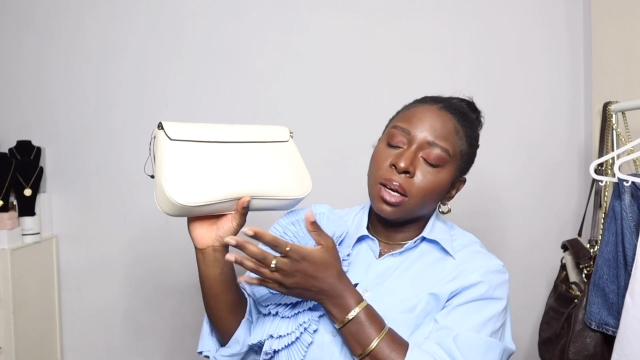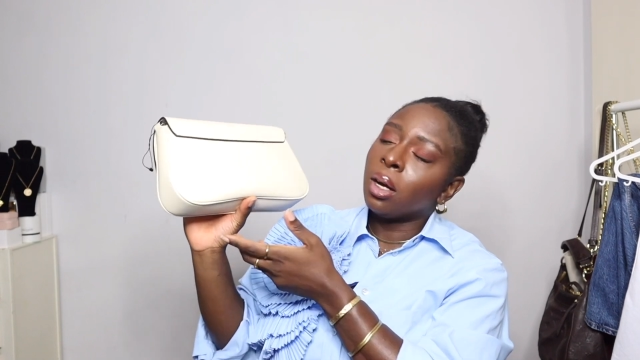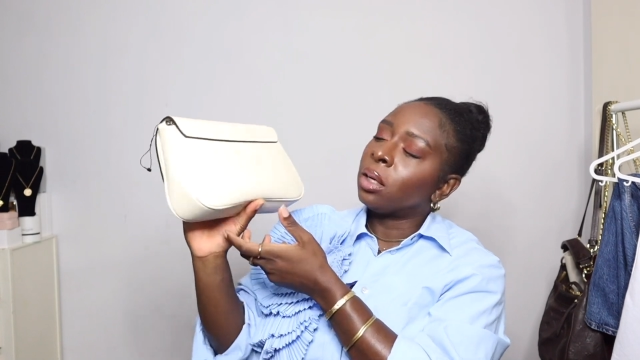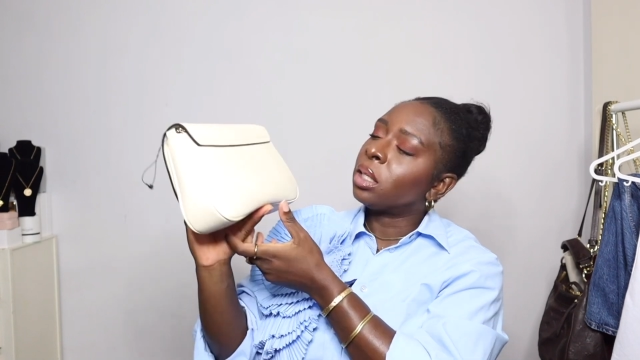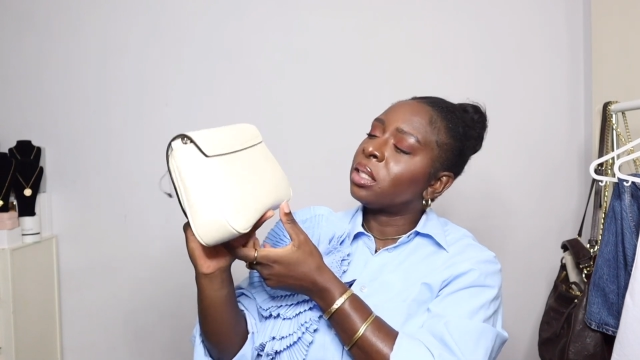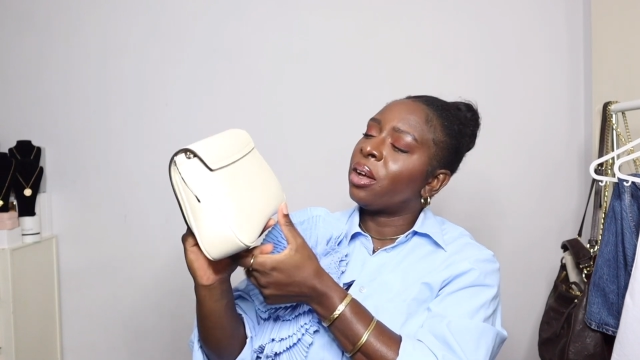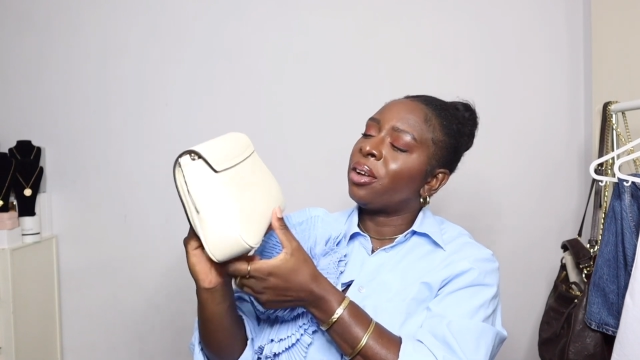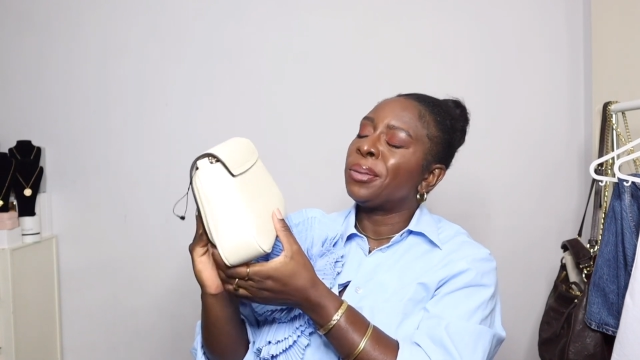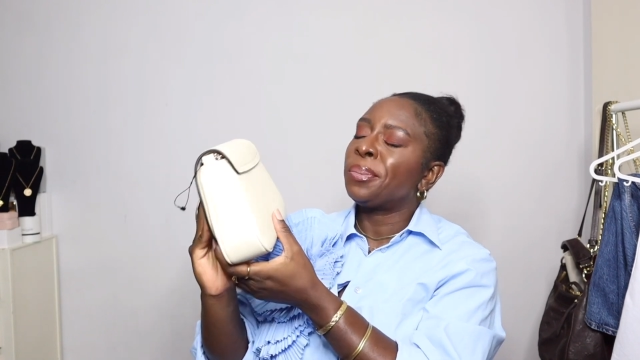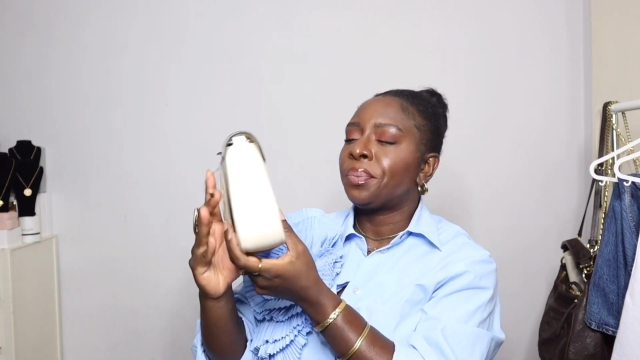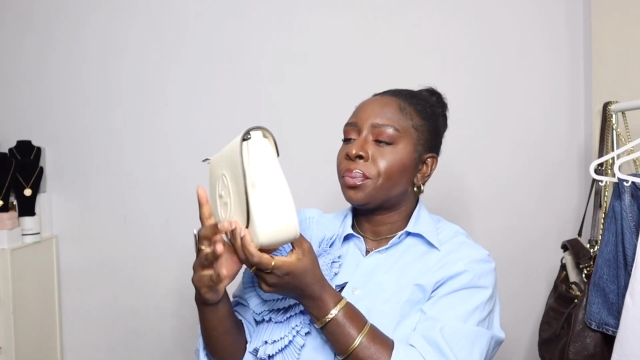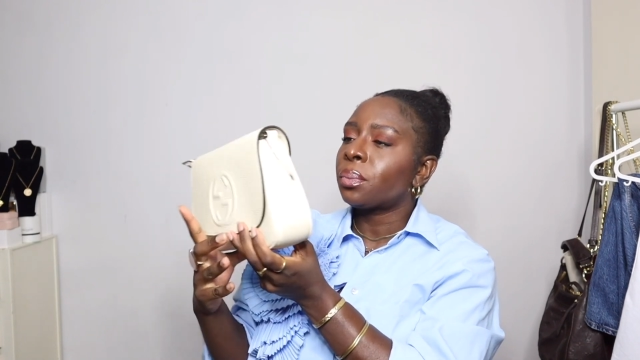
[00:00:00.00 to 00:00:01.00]
color,
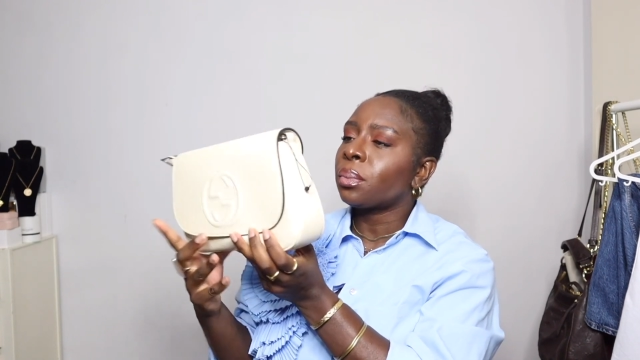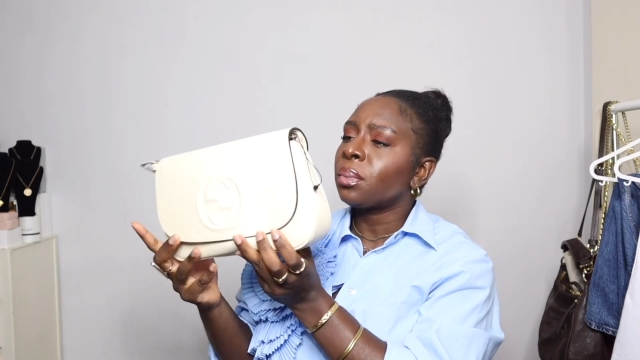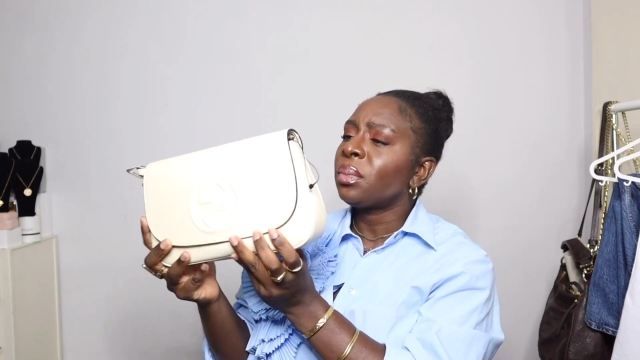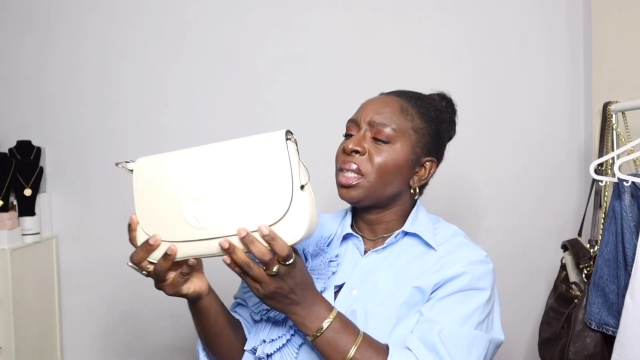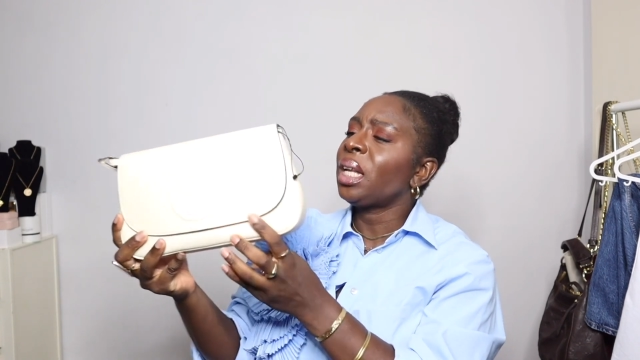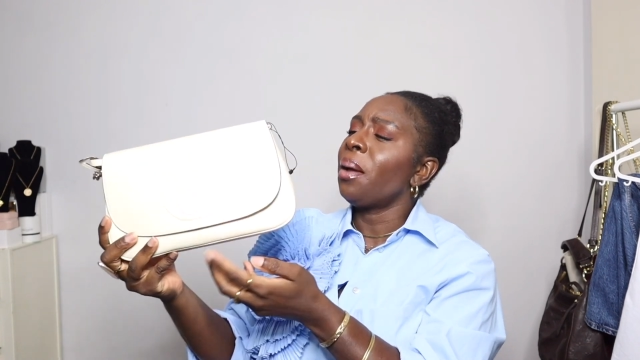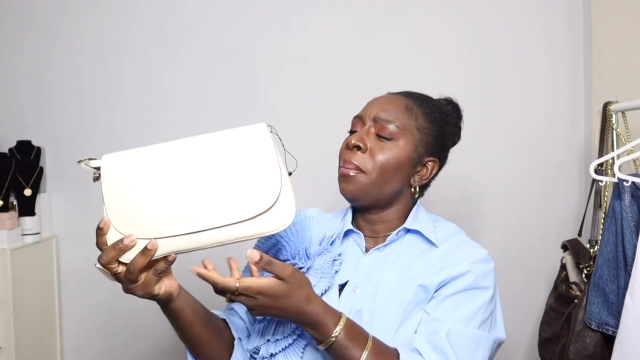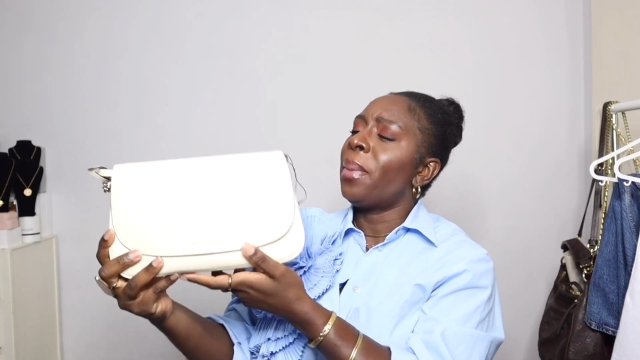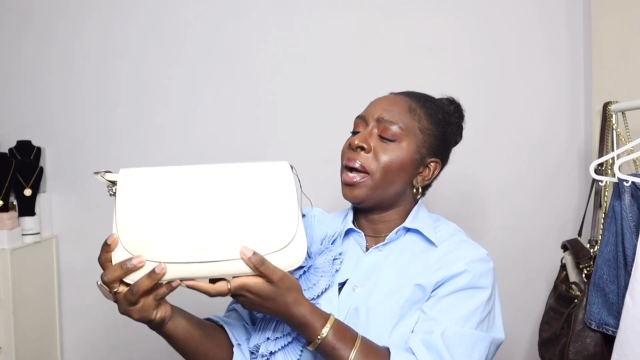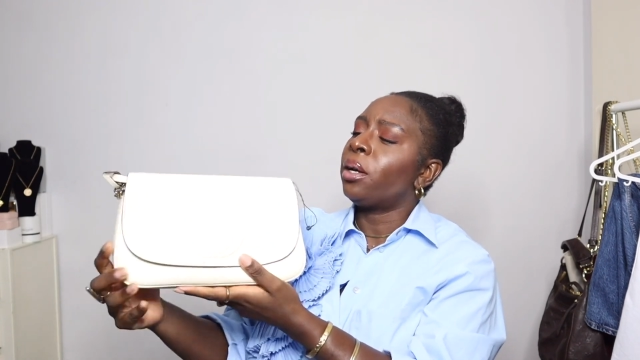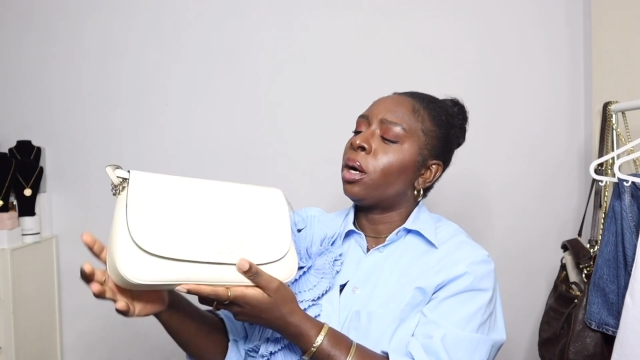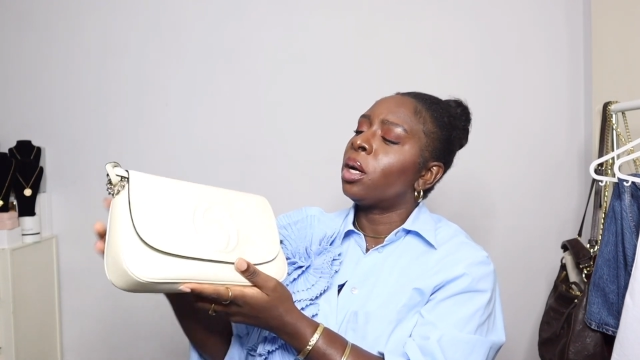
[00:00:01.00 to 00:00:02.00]
so
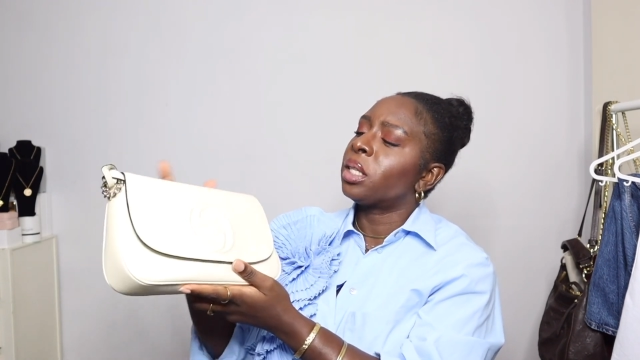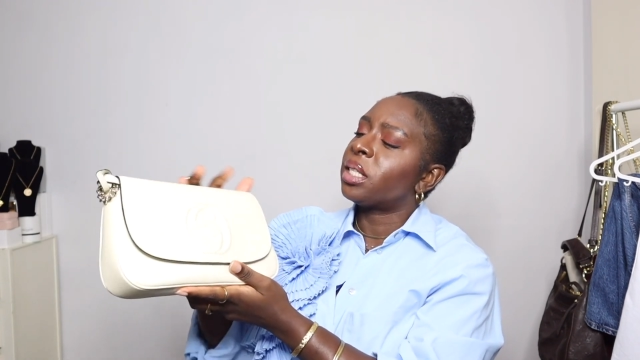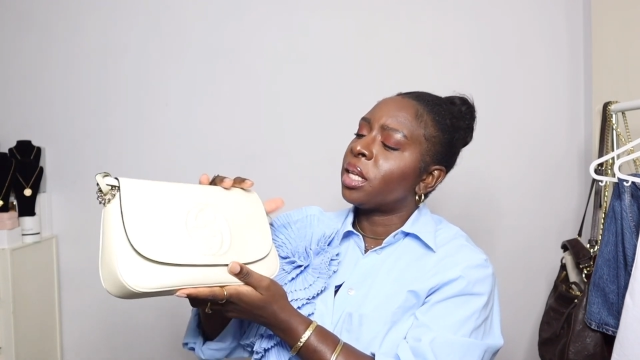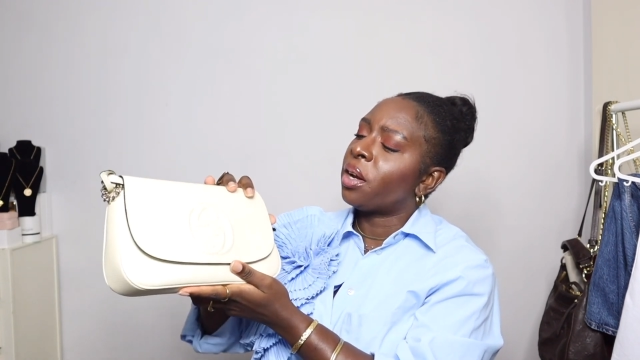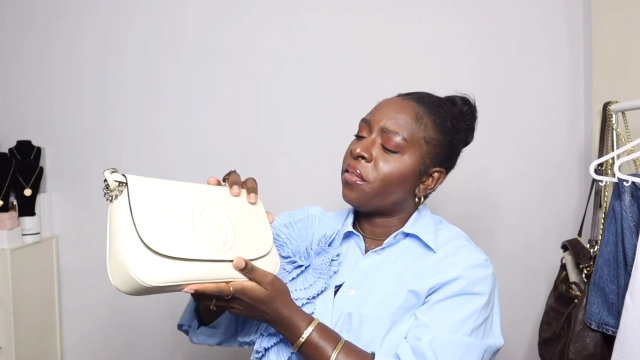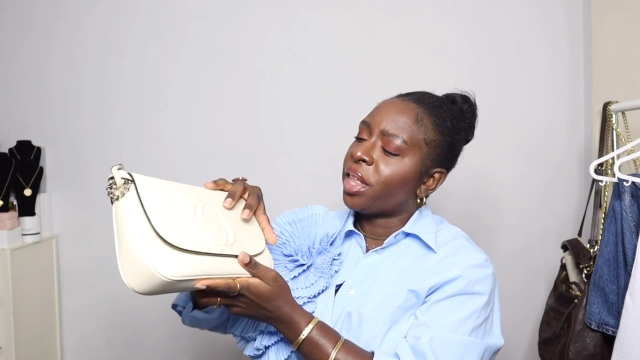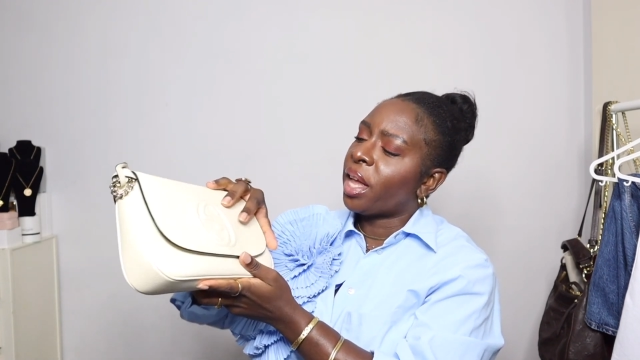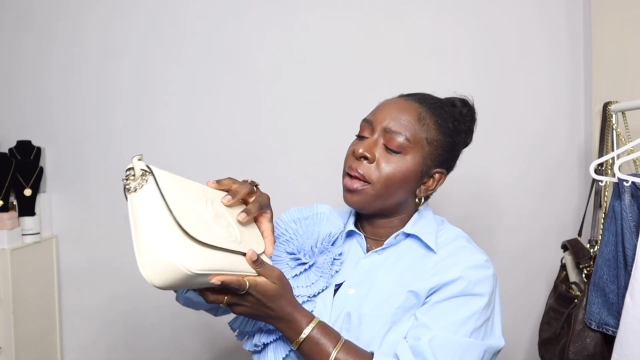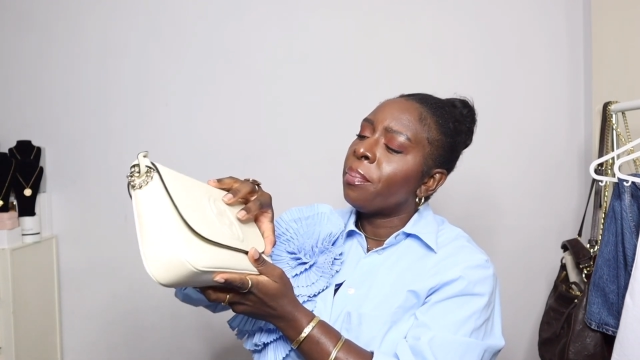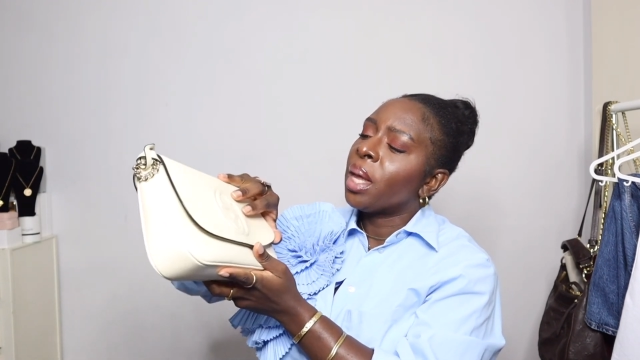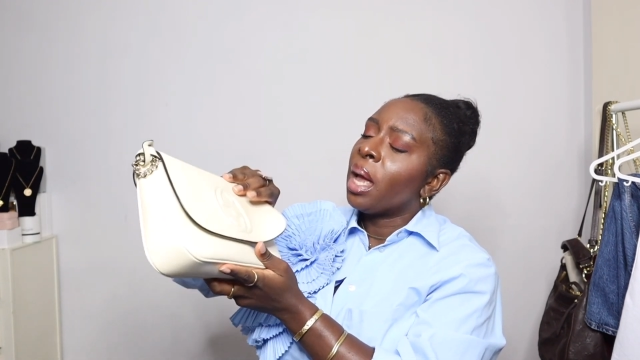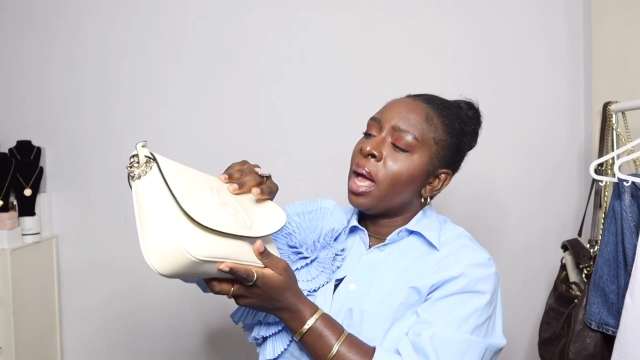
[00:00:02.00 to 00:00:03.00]
minor concern over there.